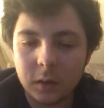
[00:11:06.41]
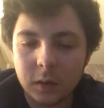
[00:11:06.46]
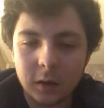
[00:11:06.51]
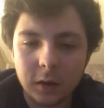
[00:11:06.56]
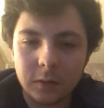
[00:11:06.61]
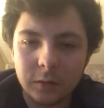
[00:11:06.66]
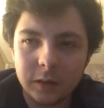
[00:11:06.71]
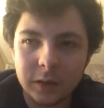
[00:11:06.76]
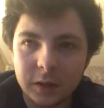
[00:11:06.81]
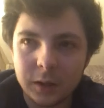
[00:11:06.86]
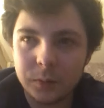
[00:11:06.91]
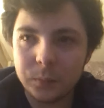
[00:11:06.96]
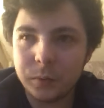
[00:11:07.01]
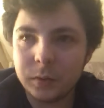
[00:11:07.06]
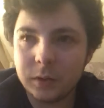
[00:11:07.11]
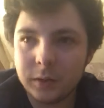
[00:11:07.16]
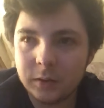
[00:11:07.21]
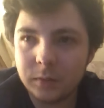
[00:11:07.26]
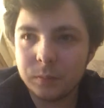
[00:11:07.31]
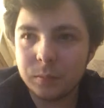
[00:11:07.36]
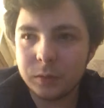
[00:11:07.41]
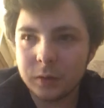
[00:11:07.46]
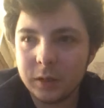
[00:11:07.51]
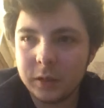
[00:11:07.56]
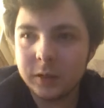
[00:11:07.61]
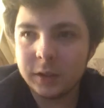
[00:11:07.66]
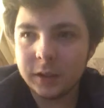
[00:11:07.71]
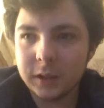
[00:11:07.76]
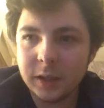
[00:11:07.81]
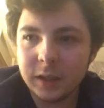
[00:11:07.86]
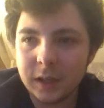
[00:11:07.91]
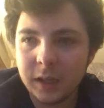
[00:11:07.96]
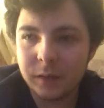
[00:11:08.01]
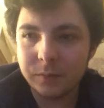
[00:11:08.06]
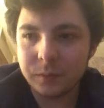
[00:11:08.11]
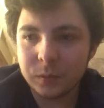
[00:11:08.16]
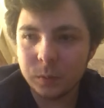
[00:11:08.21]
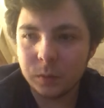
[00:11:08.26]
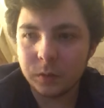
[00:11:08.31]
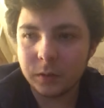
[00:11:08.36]
And I really appreciate
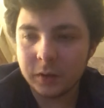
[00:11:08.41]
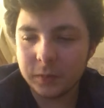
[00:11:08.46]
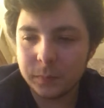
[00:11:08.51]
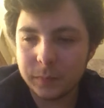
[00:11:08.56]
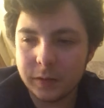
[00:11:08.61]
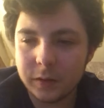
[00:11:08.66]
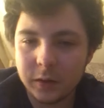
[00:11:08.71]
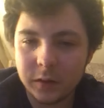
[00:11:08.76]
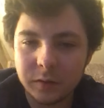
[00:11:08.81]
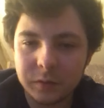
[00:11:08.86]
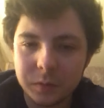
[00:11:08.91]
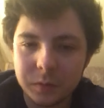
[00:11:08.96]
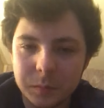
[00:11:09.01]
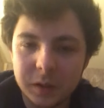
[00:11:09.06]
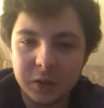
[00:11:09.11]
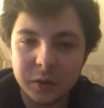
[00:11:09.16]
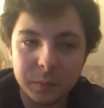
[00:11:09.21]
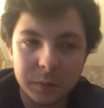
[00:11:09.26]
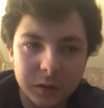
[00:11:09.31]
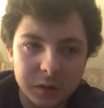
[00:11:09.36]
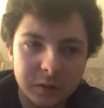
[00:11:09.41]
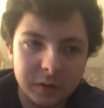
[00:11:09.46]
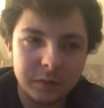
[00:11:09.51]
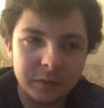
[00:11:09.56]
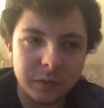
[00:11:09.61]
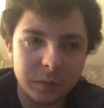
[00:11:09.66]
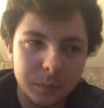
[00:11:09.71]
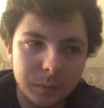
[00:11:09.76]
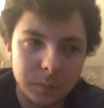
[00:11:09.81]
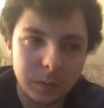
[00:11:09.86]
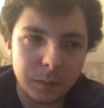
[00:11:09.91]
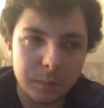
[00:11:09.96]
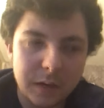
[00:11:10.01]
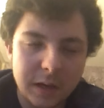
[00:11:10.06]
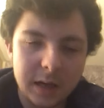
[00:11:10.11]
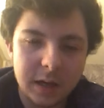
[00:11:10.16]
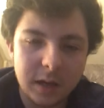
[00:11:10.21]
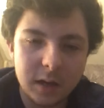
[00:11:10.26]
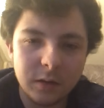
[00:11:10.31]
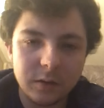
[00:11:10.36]
everyone that's been there for me, especially from my
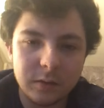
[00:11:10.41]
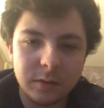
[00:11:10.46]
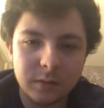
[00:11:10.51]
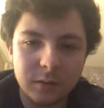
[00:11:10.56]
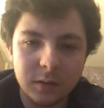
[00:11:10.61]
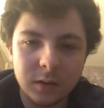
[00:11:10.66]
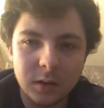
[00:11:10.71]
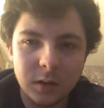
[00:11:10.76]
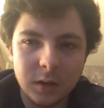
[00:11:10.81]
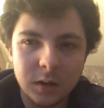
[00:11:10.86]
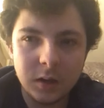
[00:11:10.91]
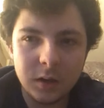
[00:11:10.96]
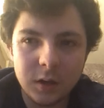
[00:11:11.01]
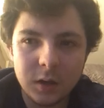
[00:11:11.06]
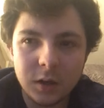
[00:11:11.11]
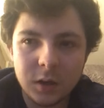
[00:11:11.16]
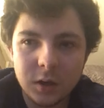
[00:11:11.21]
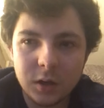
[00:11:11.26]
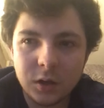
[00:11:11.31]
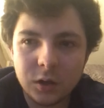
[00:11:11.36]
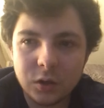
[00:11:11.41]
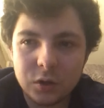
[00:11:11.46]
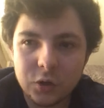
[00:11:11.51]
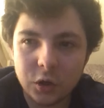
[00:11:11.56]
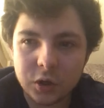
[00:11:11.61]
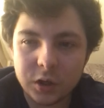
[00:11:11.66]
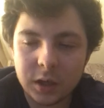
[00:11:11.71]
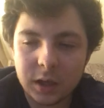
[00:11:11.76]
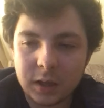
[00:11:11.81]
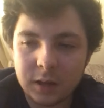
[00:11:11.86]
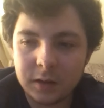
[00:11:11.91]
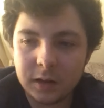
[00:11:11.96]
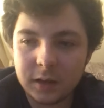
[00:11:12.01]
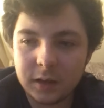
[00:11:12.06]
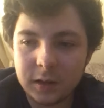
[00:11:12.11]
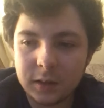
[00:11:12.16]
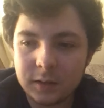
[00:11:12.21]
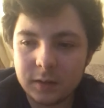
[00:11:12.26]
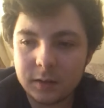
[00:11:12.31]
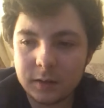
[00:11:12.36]
mates, Josh and
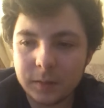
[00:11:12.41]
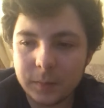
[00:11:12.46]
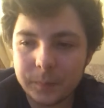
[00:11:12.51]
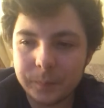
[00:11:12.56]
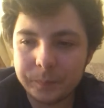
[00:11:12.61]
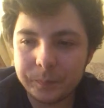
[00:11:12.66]
Alex.